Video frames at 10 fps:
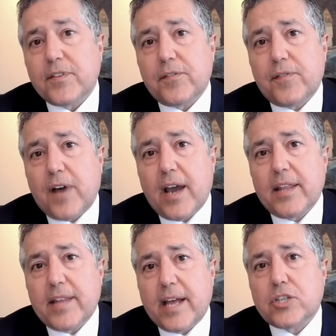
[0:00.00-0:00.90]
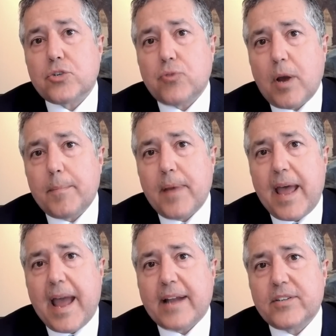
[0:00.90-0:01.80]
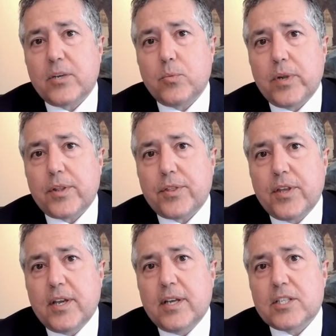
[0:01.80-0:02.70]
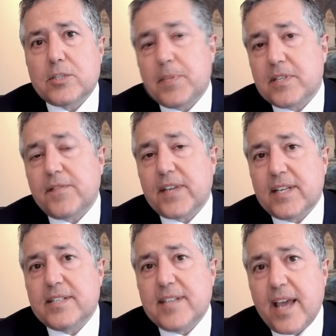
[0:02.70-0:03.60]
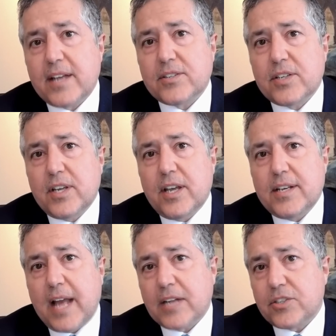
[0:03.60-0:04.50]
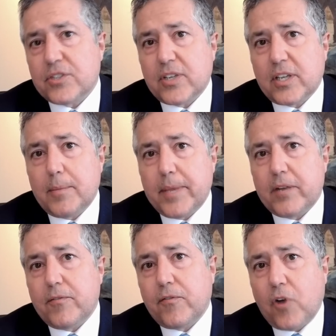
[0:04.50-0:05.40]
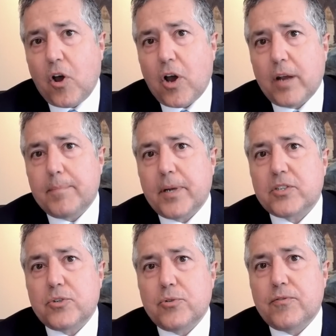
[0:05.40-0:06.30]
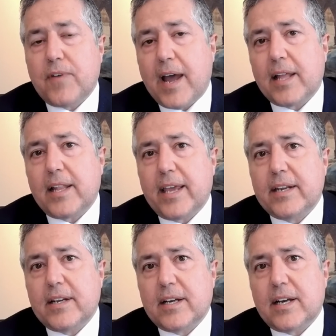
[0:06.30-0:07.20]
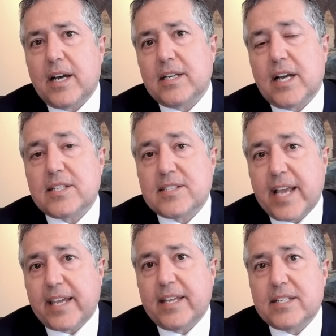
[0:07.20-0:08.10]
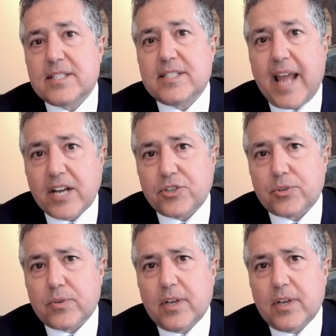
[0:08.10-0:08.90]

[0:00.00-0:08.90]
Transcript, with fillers: find that Trump acted with specific intent, not just to commit fraud, but to violate a, a, a second statute.